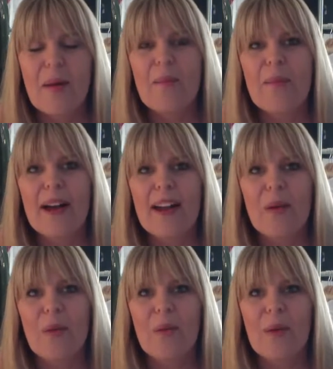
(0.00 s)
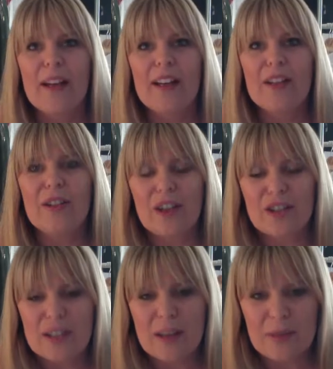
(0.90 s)
But when you
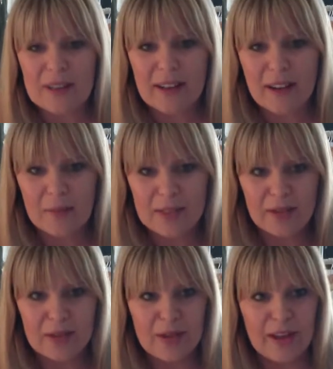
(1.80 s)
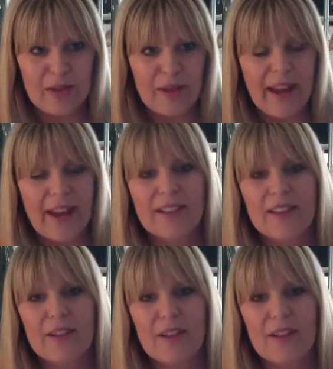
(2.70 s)
crunch the numbers and it comes down to it, you can't,